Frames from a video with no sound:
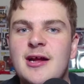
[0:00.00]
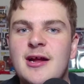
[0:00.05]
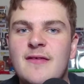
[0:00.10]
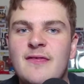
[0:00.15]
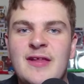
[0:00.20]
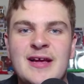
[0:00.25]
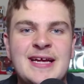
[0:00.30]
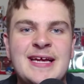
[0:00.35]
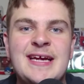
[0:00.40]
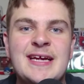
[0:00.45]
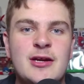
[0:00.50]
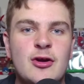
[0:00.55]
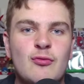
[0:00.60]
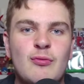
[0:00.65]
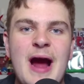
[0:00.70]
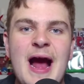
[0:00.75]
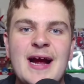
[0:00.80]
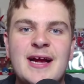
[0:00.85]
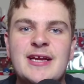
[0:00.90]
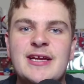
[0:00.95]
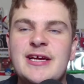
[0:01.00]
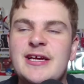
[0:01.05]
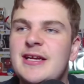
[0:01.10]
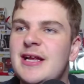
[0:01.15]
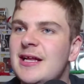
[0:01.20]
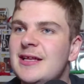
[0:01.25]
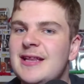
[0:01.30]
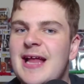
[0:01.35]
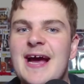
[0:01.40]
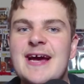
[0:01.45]
the Kid
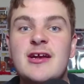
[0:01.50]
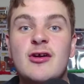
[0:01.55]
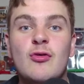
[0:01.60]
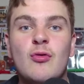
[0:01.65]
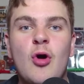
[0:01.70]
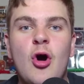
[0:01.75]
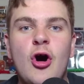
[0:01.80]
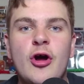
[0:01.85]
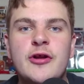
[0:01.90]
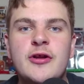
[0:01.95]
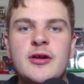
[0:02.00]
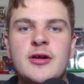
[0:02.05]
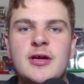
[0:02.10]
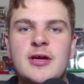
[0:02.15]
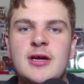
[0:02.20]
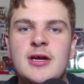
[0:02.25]
Arachnid later on,